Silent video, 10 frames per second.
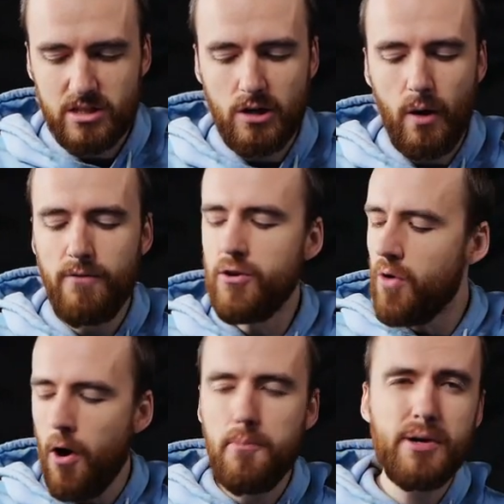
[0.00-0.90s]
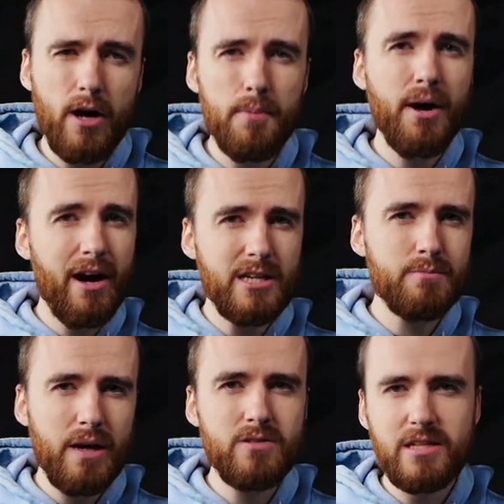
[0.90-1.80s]
So if you open up
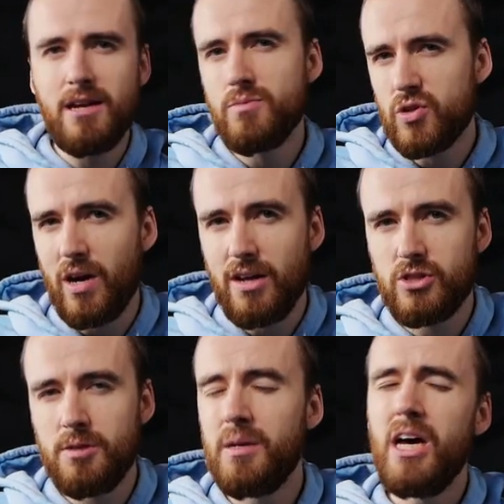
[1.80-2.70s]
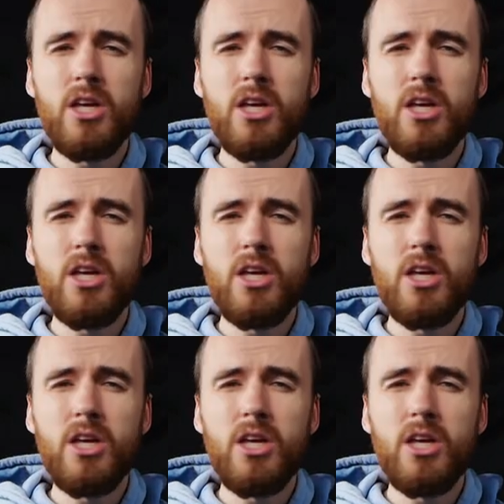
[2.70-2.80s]
Icebound Slam Stratagem,